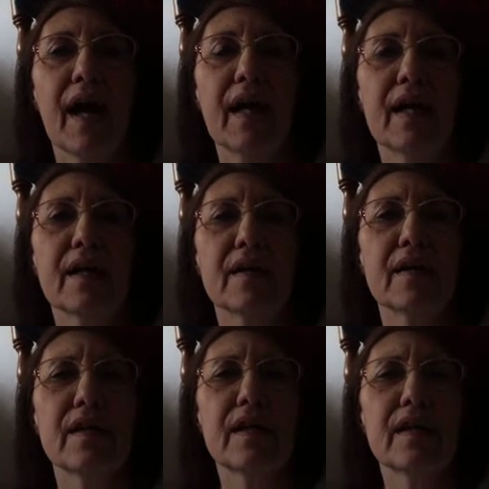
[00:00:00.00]
and
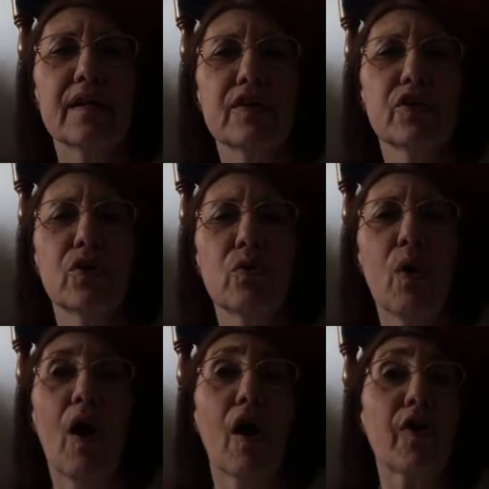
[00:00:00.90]

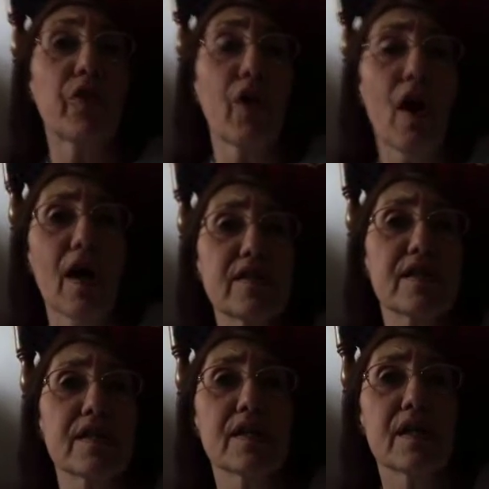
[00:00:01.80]
do our thoughts
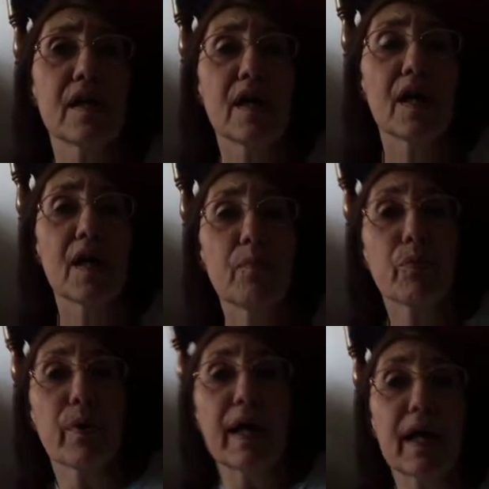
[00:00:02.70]

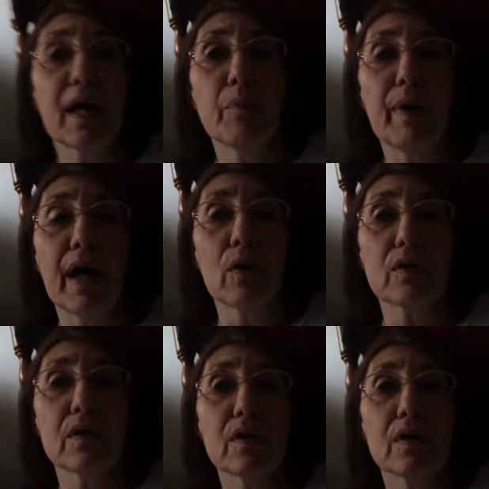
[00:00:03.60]
bring about